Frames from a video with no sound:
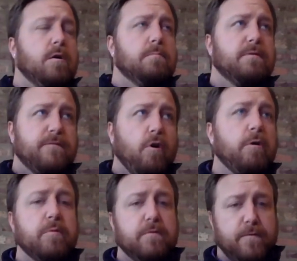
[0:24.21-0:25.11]
Before
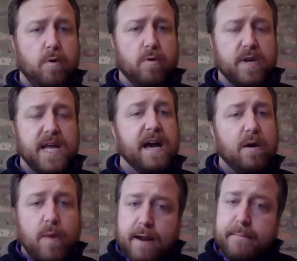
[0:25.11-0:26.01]
we move forward, I
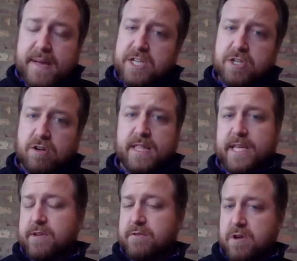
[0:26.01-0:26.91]
want to make sure
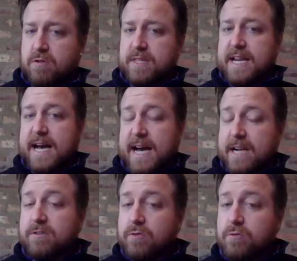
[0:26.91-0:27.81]
that you know that
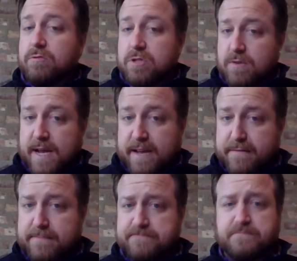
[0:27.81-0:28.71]
on Google
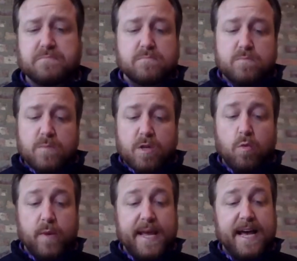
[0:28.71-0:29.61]
Drive,
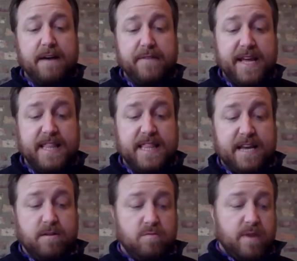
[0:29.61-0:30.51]
we have a
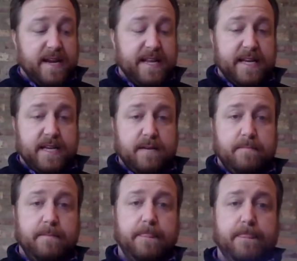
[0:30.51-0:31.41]
letter writing
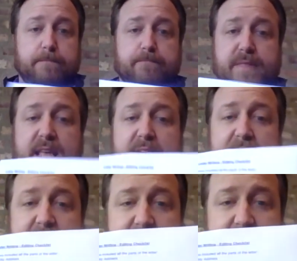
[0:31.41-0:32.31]

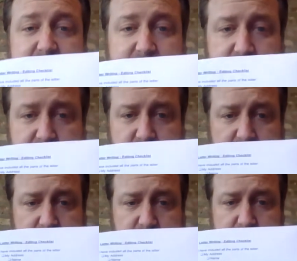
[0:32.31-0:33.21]
editing
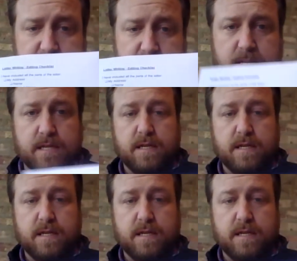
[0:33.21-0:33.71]
checklist